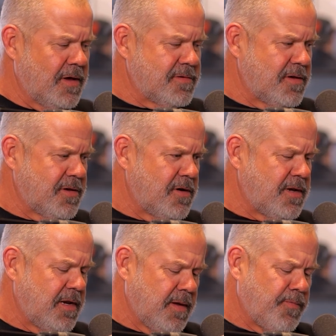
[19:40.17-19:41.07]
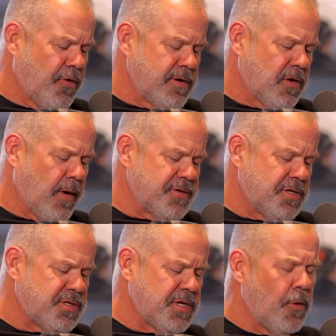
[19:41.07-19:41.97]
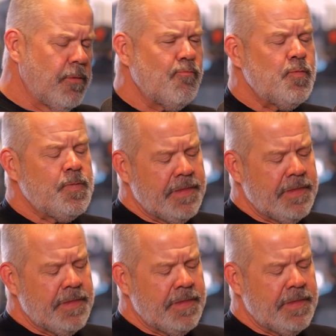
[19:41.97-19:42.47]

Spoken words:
Good and important question. So